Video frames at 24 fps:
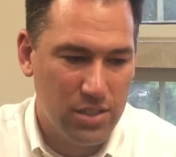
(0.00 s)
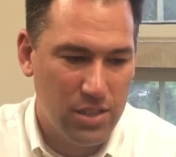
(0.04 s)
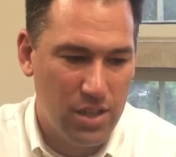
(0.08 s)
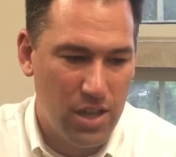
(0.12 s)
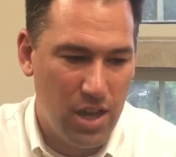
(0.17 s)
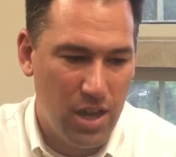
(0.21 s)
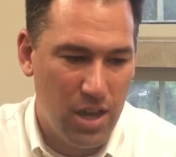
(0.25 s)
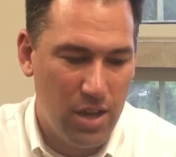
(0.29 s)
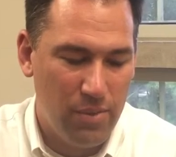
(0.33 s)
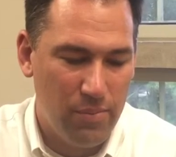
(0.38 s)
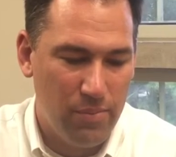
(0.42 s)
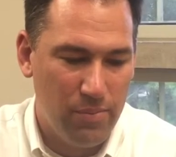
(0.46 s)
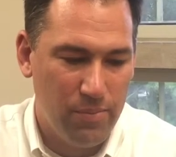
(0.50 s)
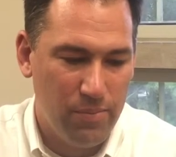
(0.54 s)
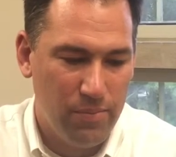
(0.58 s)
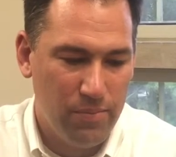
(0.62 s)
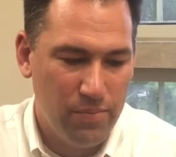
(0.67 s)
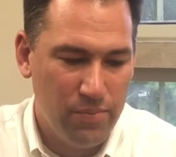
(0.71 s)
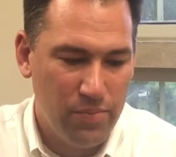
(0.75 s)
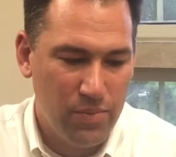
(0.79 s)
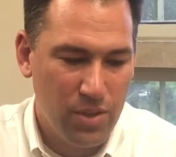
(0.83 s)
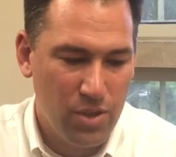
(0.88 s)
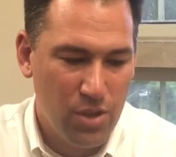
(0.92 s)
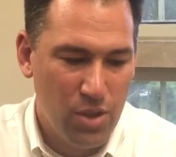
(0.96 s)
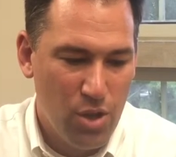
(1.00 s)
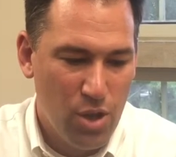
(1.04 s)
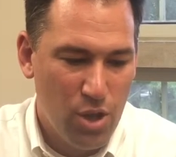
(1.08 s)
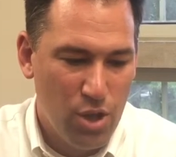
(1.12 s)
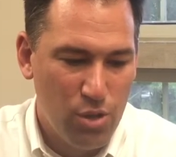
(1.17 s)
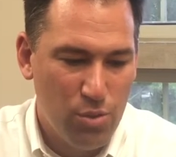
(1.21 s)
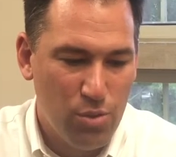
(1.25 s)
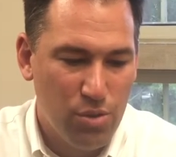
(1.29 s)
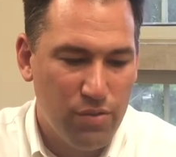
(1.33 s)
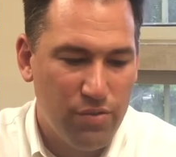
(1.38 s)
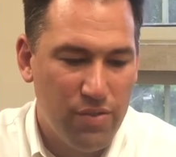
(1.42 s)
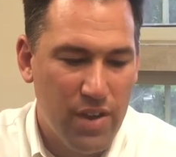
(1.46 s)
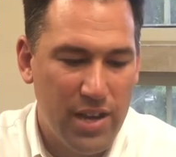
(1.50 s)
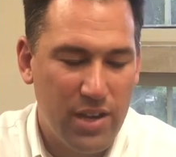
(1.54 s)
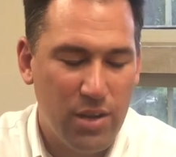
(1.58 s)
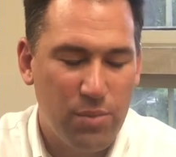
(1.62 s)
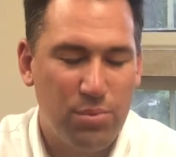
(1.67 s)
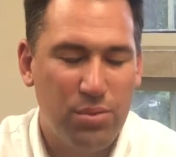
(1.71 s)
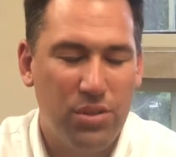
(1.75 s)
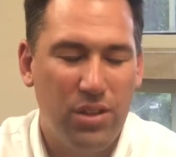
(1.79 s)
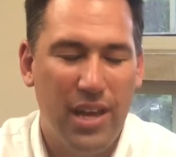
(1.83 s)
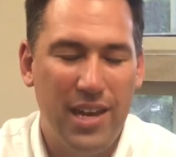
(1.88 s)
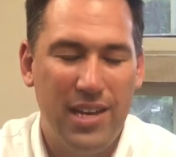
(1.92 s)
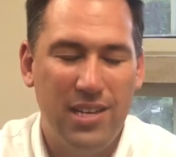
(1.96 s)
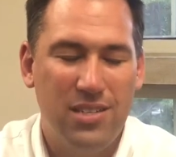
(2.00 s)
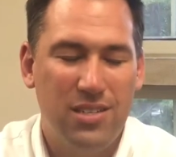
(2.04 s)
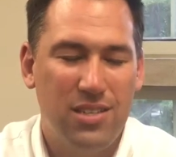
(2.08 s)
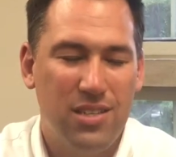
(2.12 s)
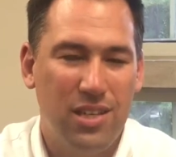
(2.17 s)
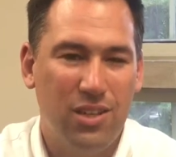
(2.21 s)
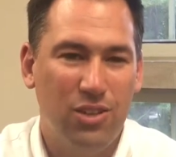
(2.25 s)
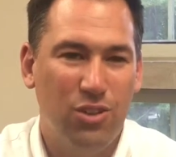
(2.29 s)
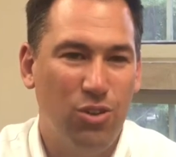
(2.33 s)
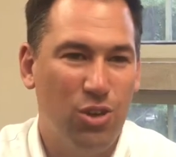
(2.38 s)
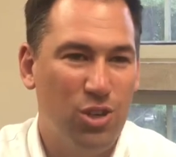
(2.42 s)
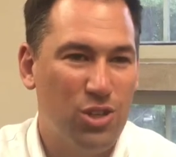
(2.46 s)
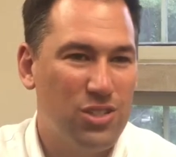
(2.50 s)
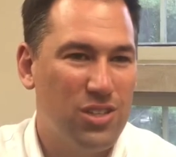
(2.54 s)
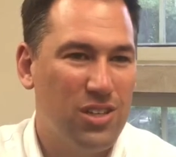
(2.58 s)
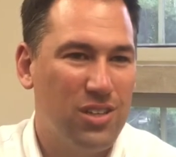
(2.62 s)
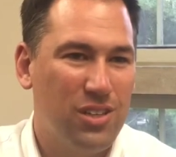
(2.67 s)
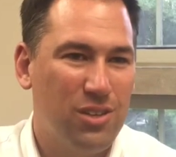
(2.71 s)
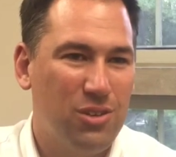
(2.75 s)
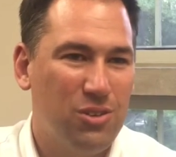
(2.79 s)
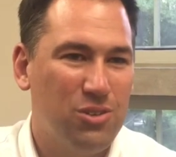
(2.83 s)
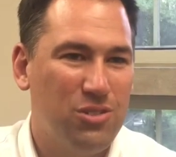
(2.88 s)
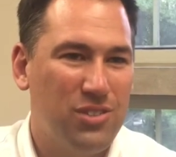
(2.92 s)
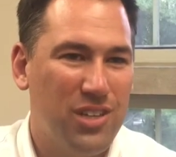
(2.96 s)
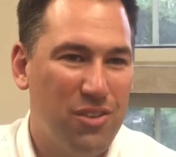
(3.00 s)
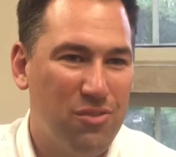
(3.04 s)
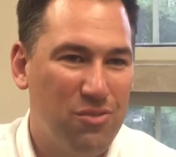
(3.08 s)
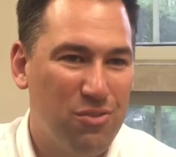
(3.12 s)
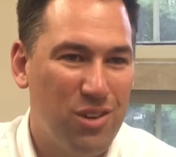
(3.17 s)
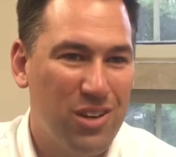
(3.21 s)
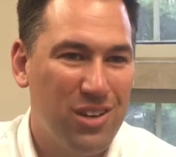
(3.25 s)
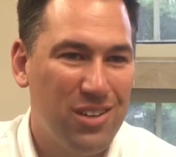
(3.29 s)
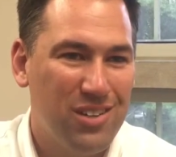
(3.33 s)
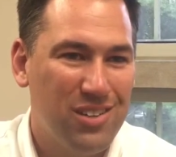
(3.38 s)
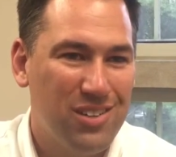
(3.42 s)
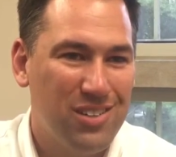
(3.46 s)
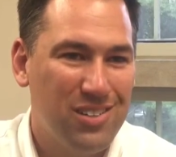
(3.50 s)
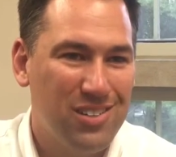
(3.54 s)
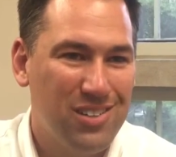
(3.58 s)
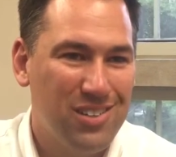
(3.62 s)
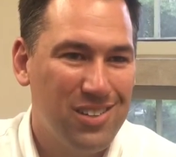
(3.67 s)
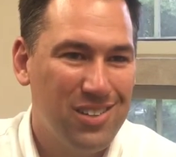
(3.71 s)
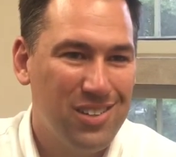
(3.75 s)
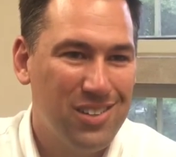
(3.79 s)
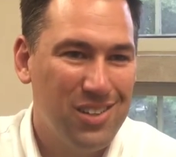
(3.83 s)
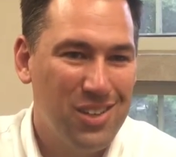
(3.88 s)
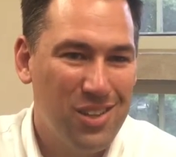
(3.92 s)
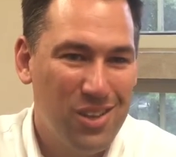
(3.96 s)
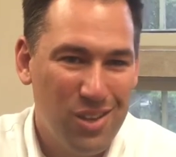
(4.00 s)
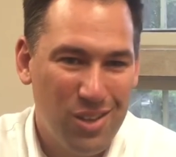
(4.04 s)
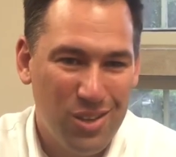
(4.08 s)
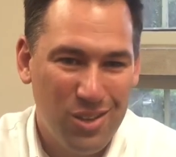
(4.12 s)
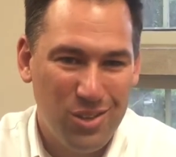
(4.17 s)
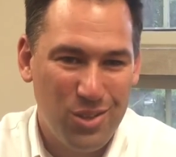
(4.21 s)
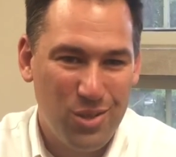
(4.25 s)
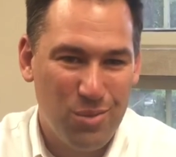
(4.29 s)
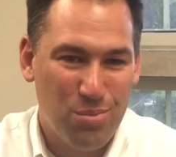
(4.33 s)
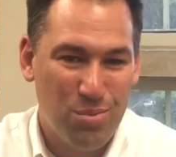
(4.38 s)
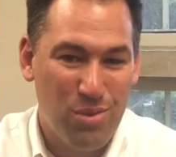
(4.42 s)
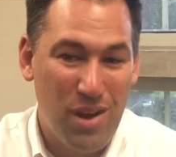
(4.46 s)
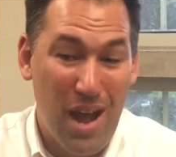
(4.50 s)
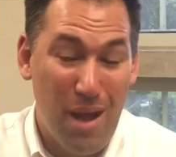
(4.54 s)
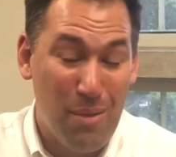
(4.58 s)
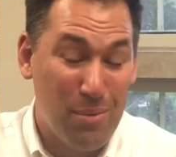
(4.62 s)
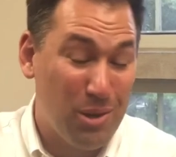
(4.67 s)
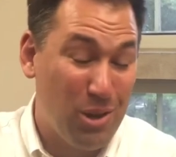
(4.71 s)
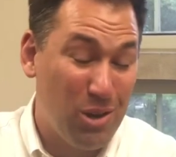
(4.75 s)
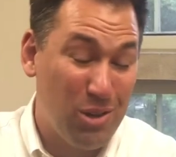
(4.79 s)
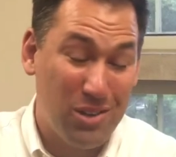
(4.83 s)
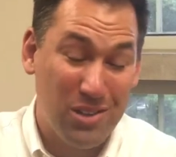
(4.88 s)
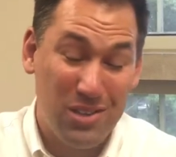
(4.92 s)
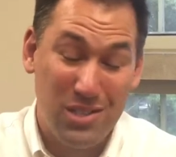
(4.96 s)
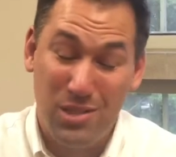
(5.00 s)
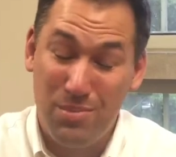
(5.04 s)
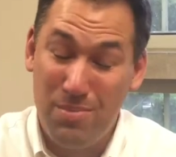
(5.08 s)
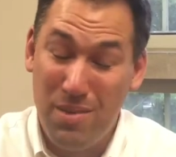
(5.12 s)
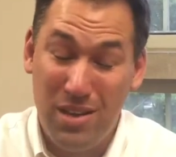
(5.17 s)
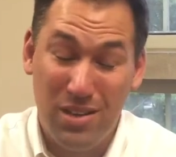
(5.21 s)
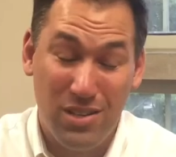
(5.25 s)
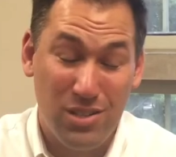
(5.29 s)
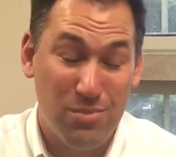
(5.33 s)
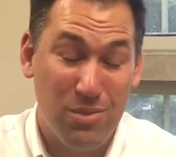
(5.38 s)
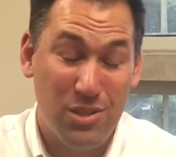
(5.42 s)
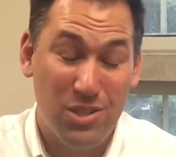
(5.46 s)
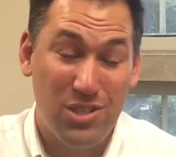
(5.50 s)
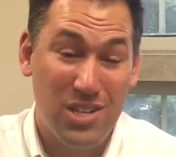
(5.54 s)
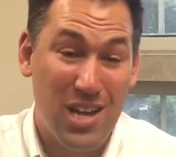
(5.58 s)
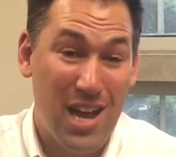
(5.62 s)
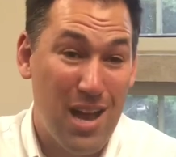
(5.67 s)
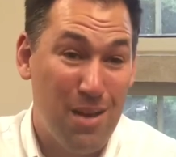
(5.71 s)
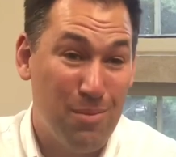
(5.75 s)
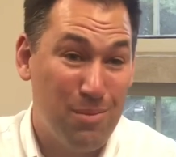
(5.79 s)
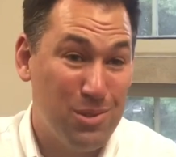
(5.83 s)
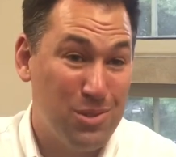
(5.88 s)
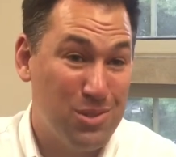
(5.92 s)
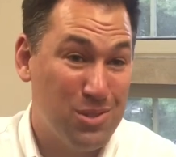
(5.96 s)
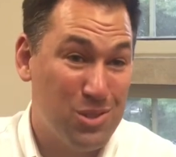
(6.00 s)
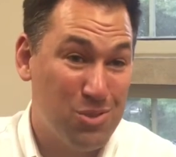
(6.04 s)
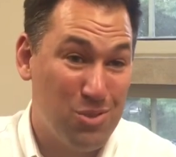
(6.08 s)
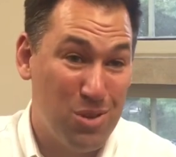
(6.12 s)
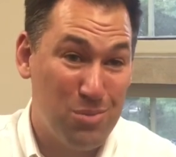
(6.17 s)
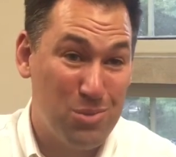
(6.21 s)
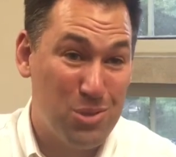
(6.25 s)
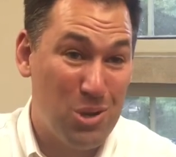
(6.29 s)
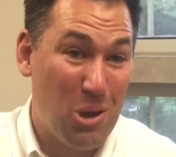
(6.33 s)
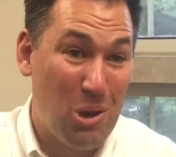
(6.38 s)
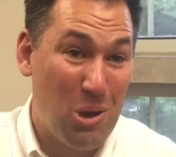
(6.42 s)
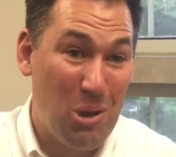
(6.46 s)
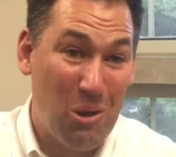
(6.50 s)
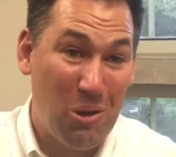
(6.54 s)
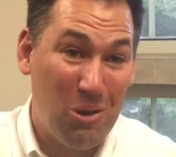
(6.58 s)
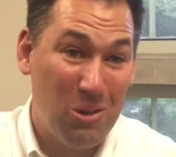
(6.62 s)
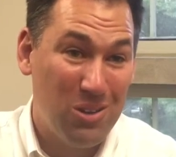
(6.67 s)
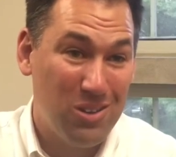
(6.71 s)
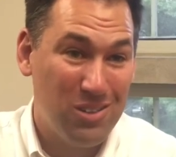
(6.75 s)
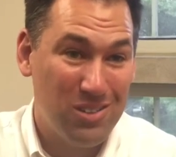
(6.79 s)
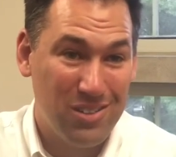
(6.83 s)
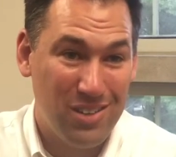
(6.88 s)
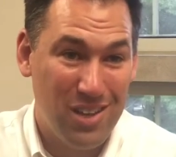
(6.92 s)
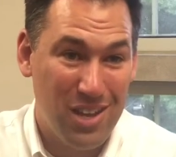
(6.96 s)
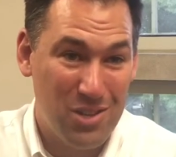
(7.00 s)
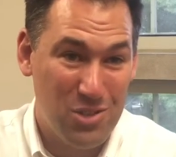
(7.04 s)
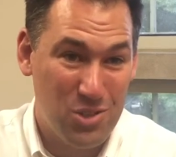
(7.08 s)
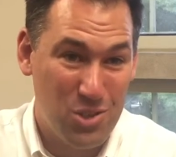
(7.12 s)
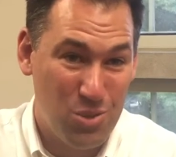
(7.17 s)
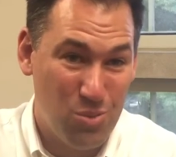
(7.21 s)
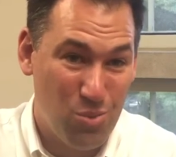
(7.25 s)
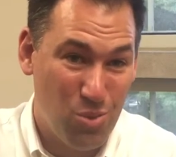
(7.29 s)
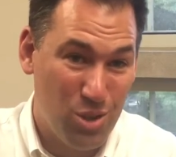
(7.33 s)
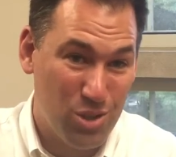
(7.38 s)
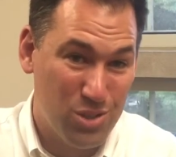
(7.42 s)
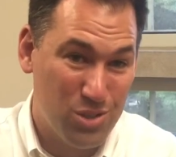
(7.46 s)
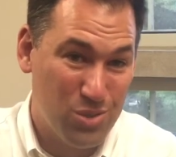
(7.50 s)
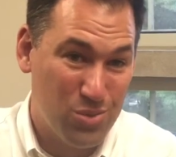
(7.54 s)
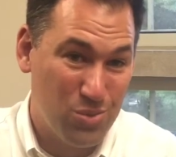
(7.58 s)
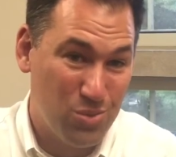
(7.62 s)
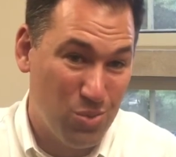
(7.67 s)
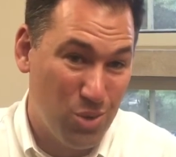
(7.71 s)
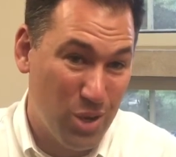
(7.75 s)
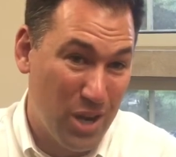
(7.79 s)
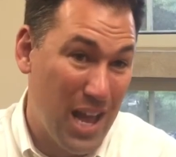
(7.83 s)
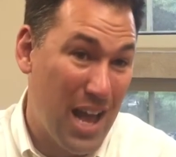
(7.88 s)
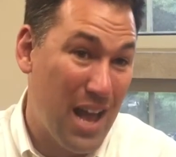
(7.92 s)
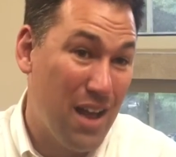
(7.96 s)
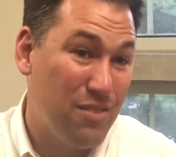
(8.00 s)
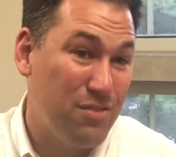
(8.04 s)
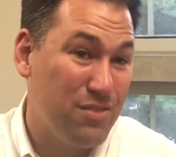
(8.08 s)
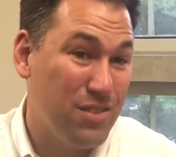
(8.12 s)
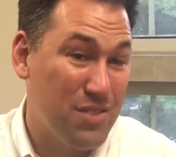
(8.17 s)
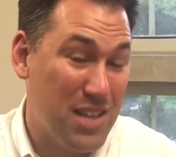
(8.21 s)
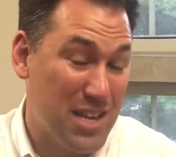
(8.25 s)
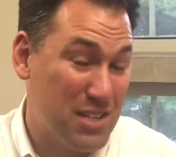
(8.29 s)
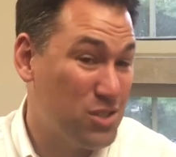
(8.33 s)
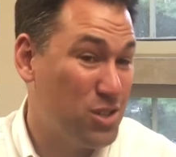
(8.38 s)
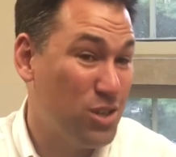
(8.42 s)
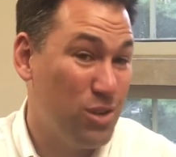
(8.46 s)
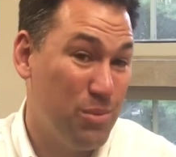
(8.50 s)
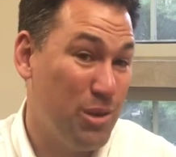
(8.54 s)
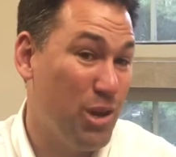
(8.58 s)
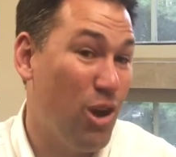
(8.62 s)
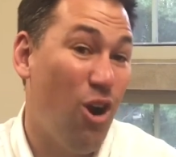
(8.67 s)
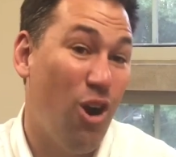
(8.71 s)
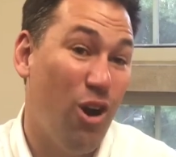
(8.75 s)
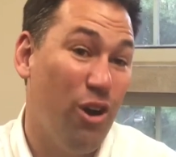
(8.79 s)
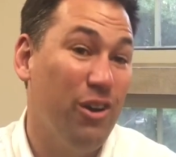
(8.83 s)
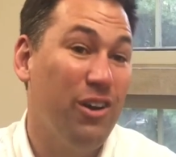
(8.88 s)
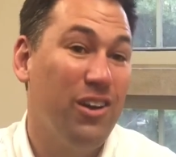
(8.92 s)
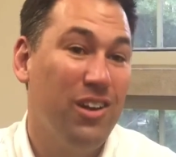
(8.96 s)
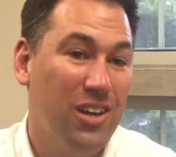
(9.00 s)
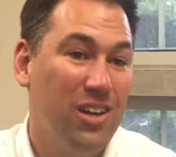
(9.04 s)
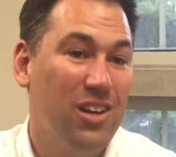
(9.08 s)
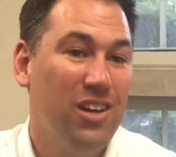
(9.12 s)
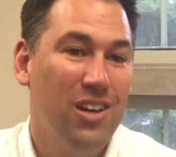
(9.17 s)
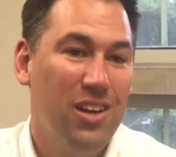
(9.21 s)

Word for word: um, you will find a place that looks a little different. You probably aren't going to spend as much time in Scripps Hall as you once would have, and that's going to be hard.